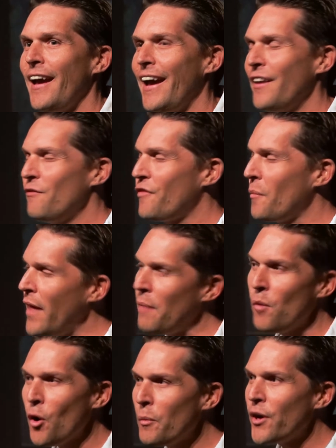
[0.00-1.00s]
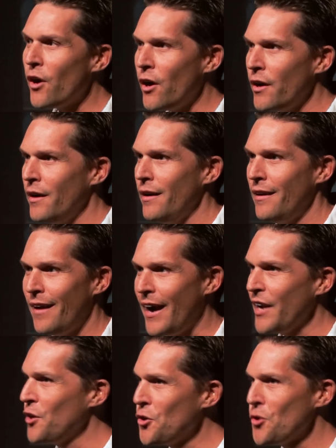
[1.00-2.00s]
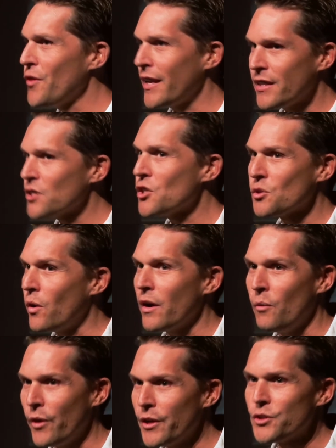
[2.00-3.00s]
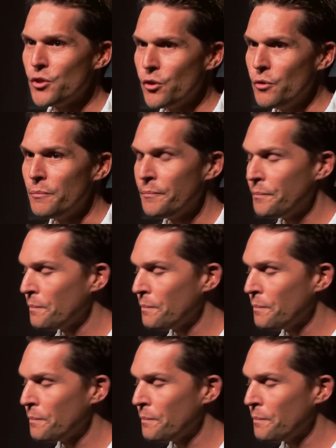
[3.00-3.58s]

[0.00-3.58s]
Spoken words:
And from that moment on, I knew that this is what I wanted to do.